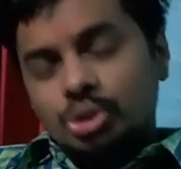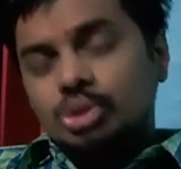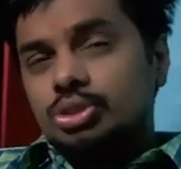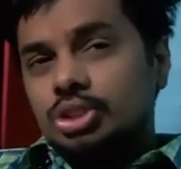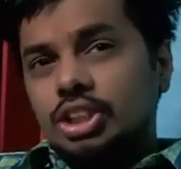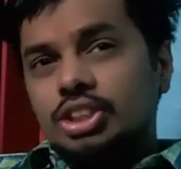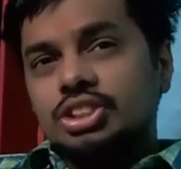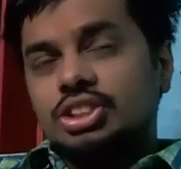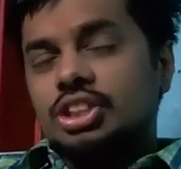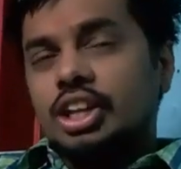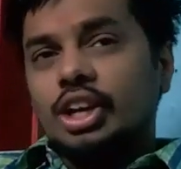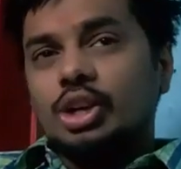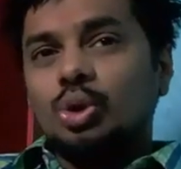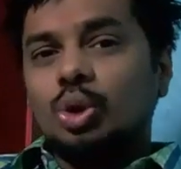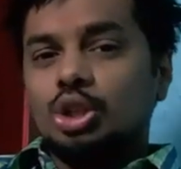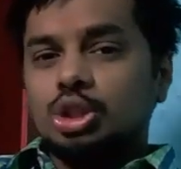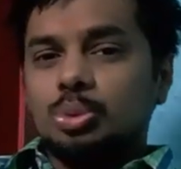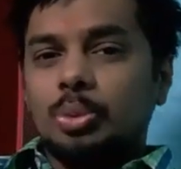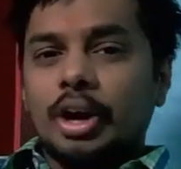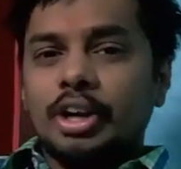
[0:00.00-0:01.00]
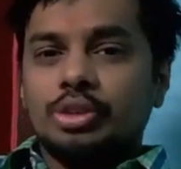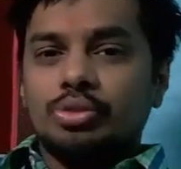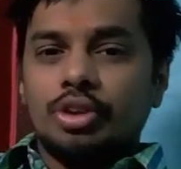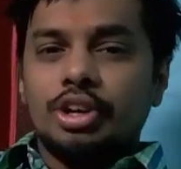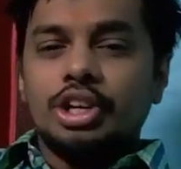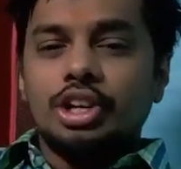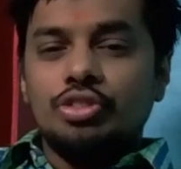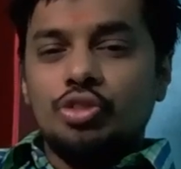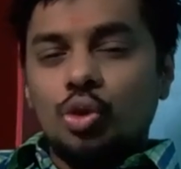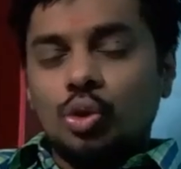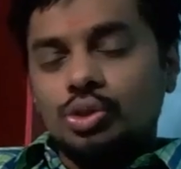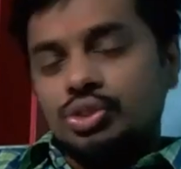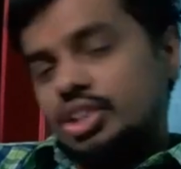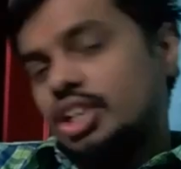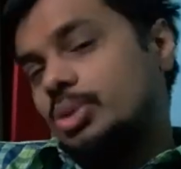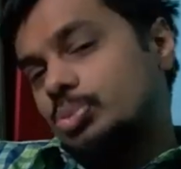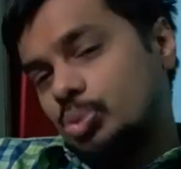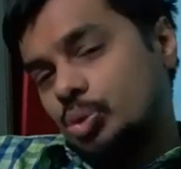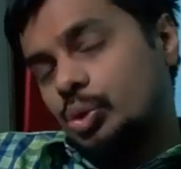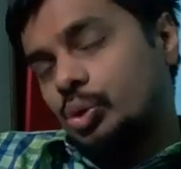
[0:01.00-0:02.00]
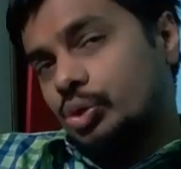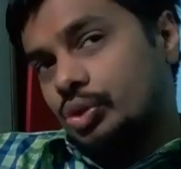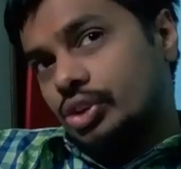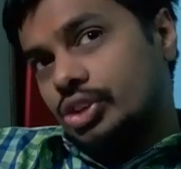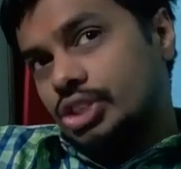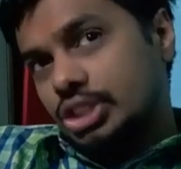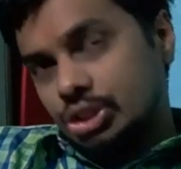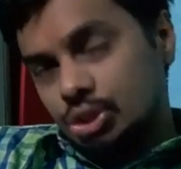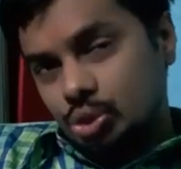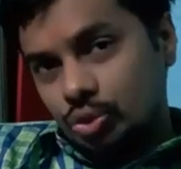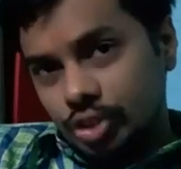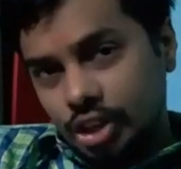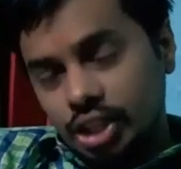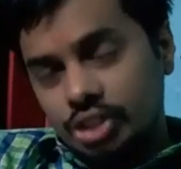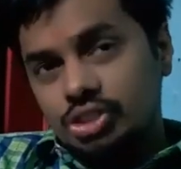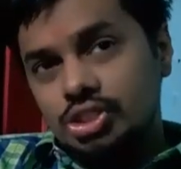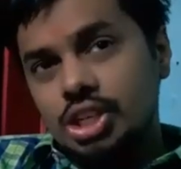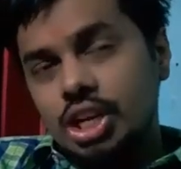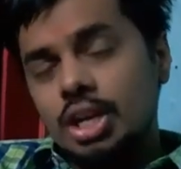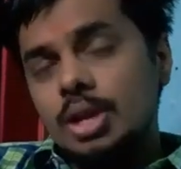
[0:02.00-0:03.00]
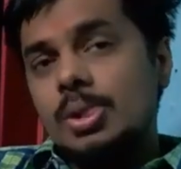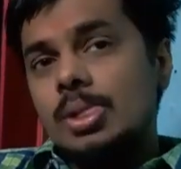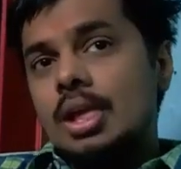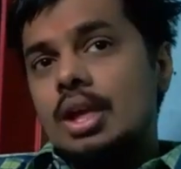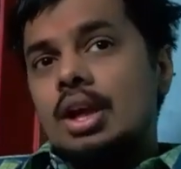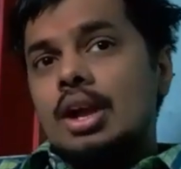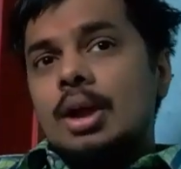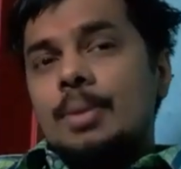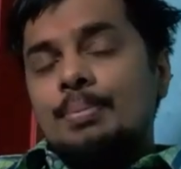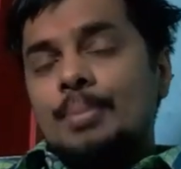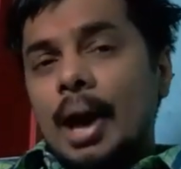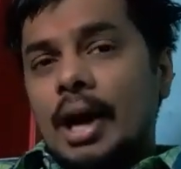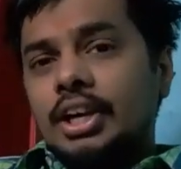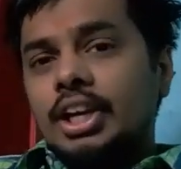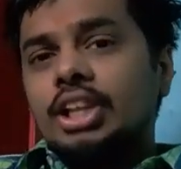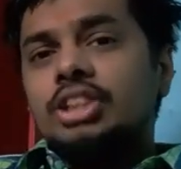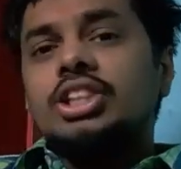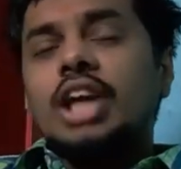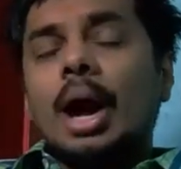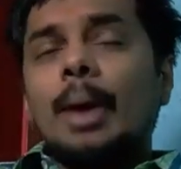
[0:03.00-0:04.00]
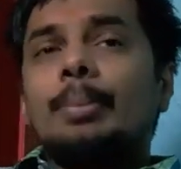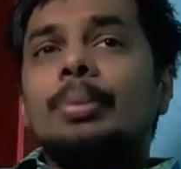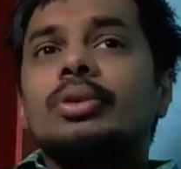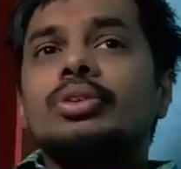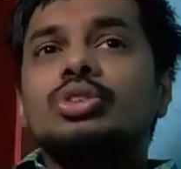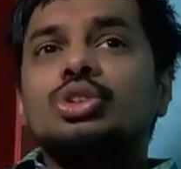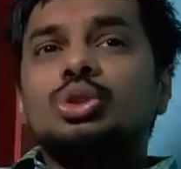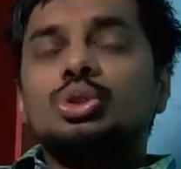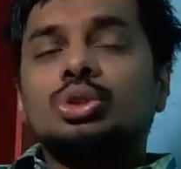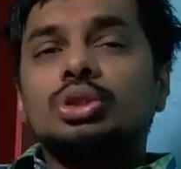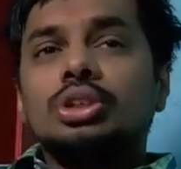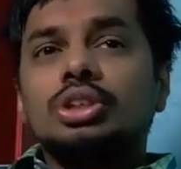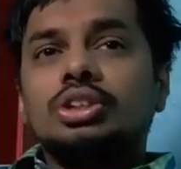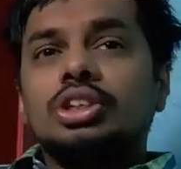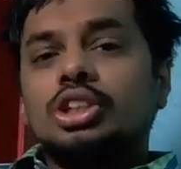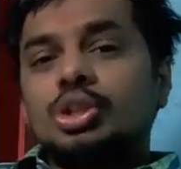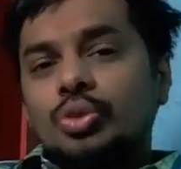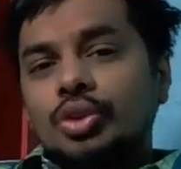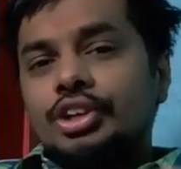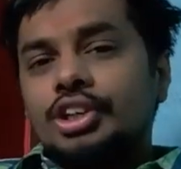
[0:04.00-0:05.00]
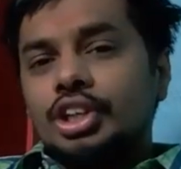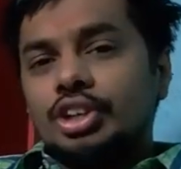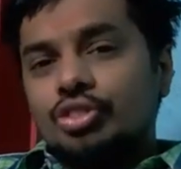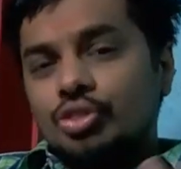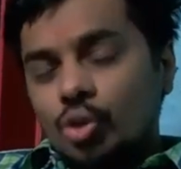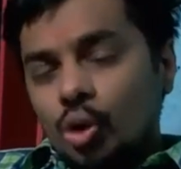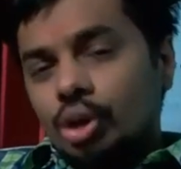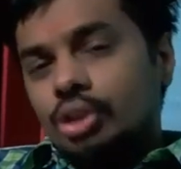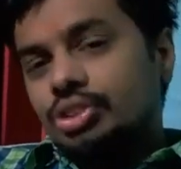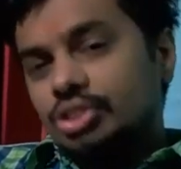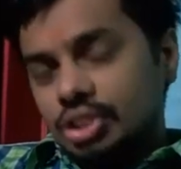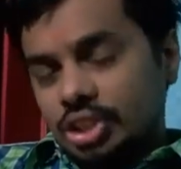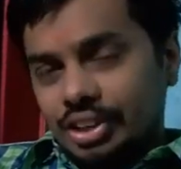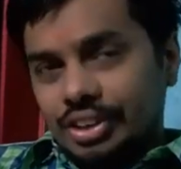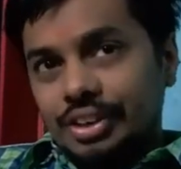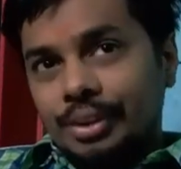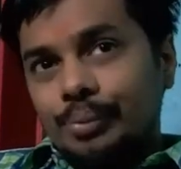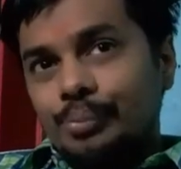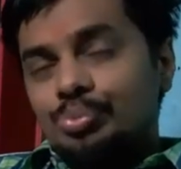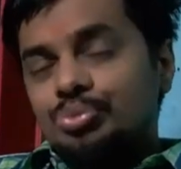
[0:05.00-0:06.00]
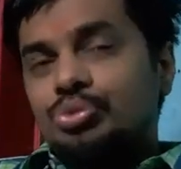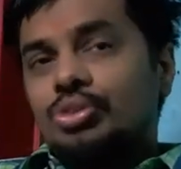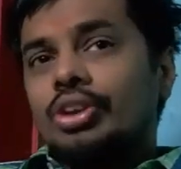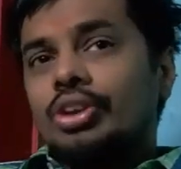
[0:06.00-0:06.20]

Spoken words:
So that's like close by 24th year progression. So we can say marriage happens in the 24th year